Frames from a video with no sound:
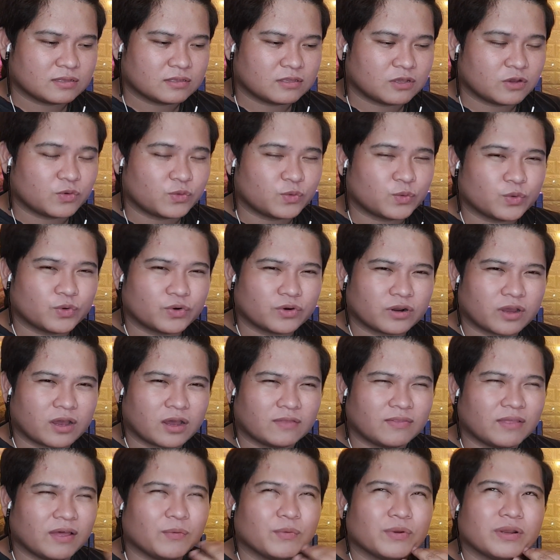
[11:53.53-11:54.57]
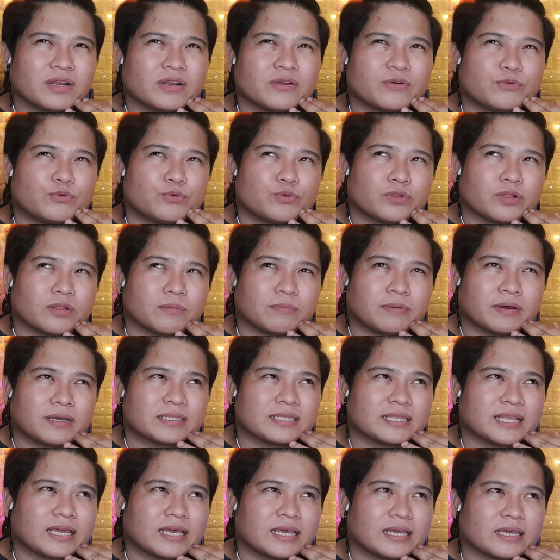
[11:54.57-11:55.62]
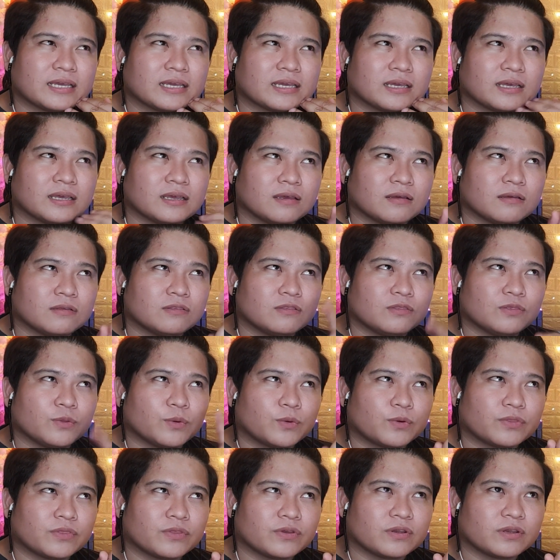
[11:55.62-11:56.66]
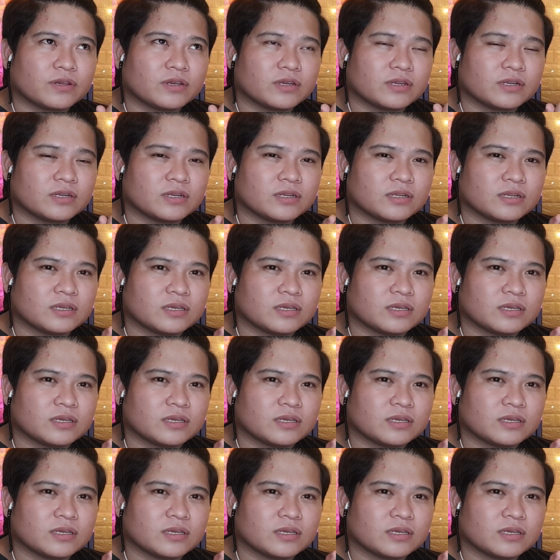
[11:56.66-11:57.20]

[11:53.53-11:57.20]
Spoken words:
the rural, not really rural, but like northern